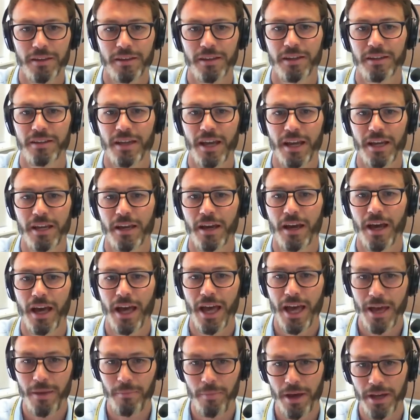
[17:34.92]
Kadena
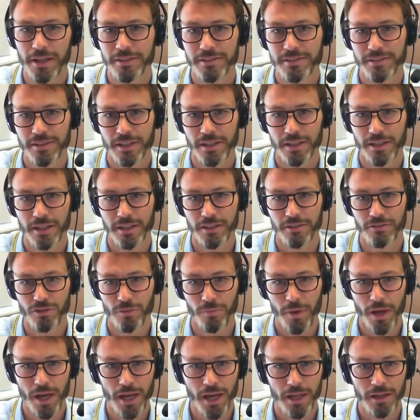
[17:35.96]
Air Base in
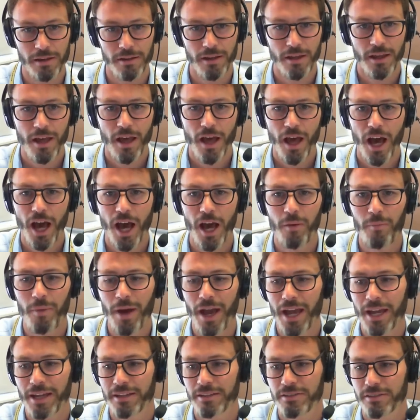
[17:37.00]
Japan
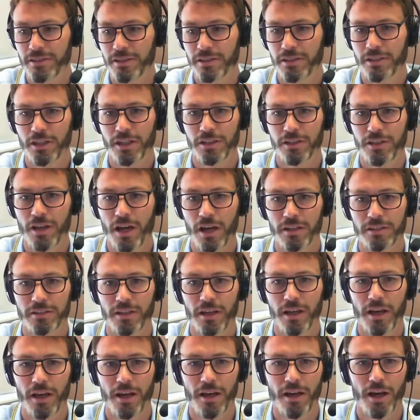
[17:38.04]
and is going to conduct
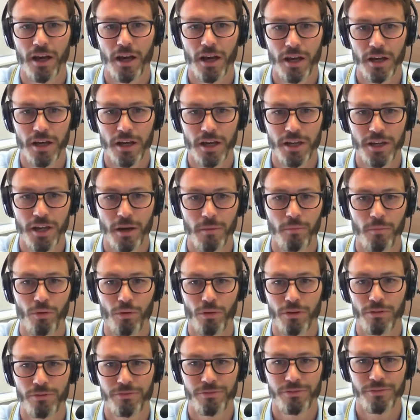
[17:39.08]
a
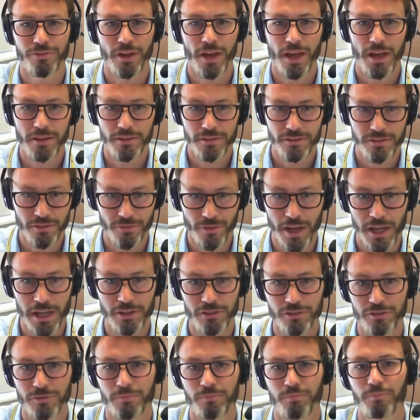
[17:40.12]
number of
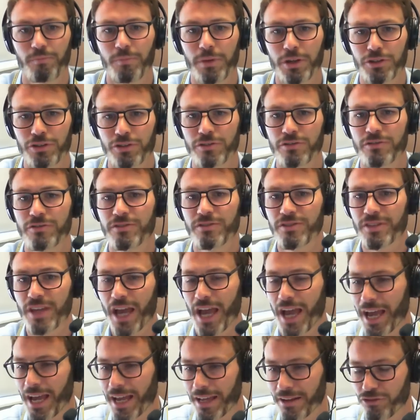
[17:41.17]
surveillance missions
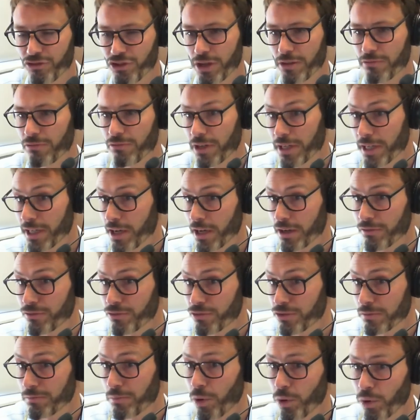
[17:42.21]
and generally kind of
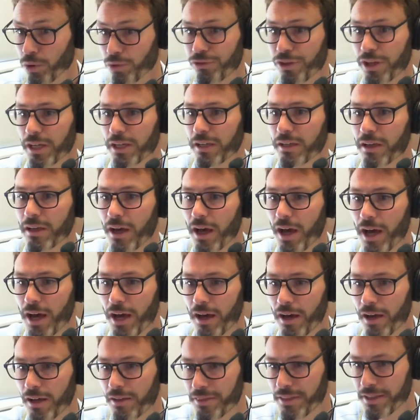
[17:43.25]
supporting
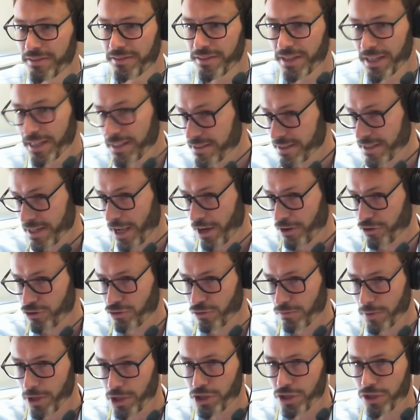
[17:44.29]
this
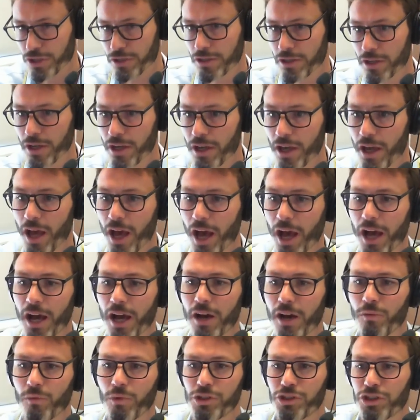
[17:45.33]
international mission,
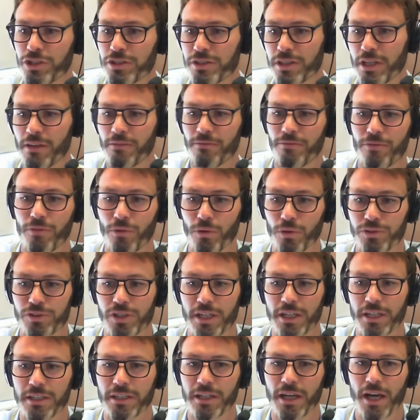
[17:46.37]
which is
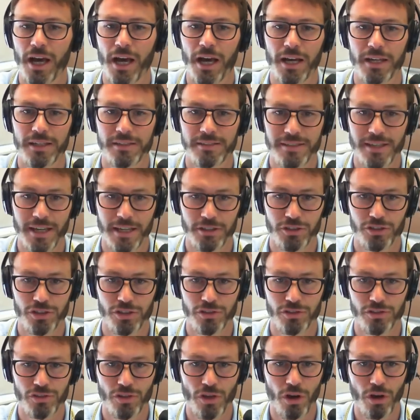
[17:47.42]
enforcing
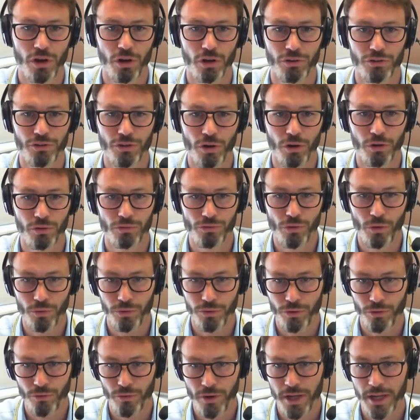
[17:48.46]
sanctions on
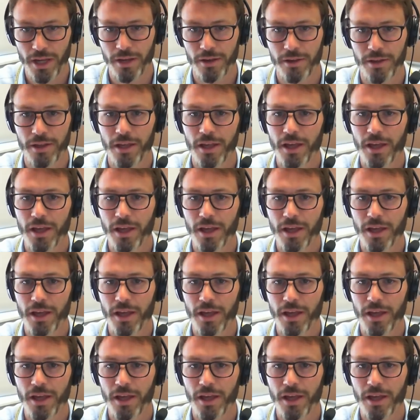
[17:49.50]
North Korea